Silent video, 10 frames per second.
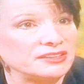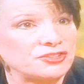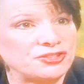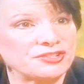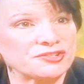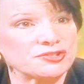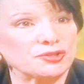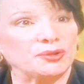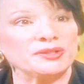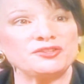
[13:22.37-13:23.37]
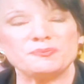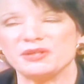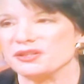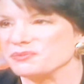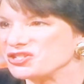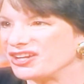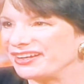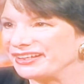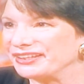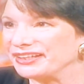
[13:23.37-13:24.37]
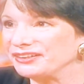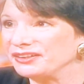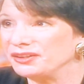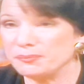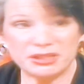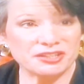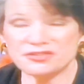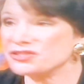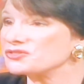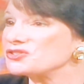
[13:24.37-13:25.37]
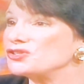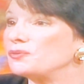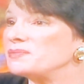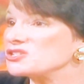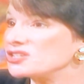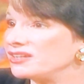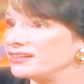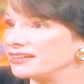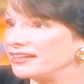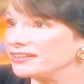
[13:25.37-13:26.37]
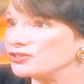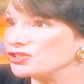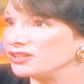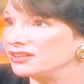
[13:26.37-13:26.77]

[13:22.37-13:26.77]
Jesus couldn't be the Messiah then because there's no Messianic age.